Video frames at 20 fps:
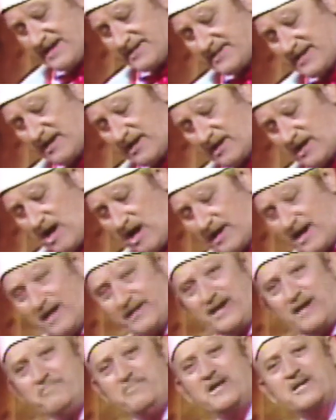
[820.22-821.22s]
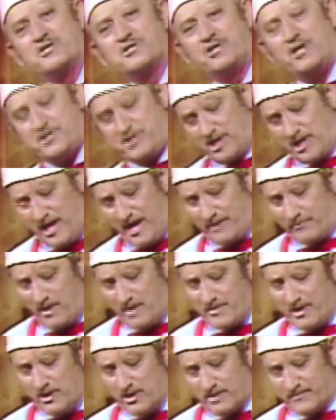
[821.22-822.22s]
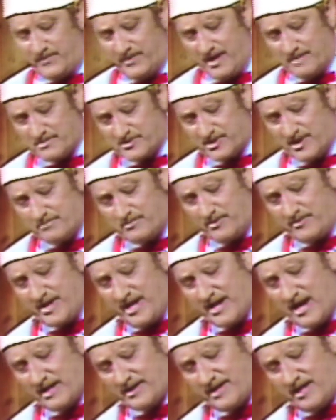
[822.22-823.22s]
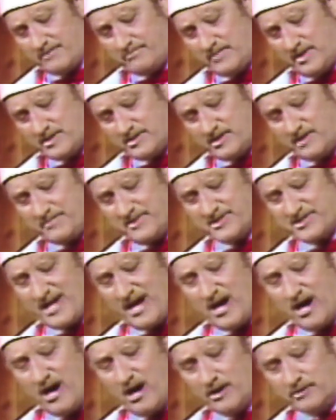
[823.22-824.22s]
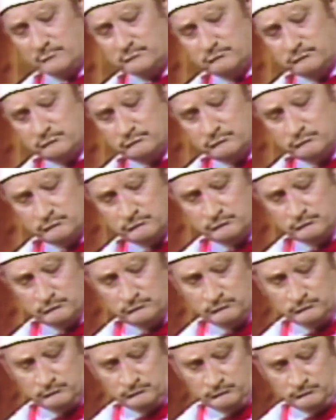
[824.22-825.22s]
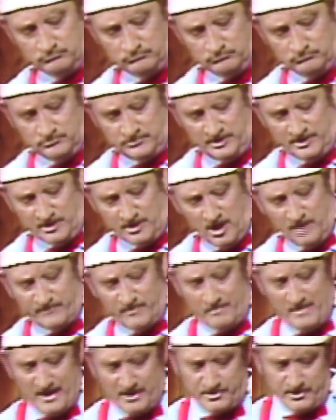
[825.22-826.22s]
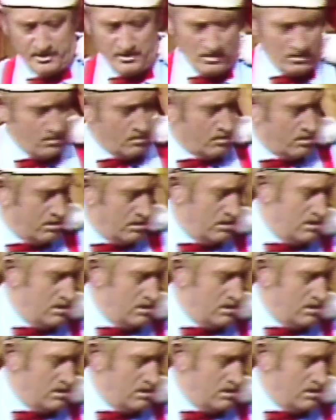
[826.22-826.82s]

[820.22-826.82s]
at 10 o'clock out that big searching light where we look for them submarine out there in Mississippi Sound in the Gulf of Mexico.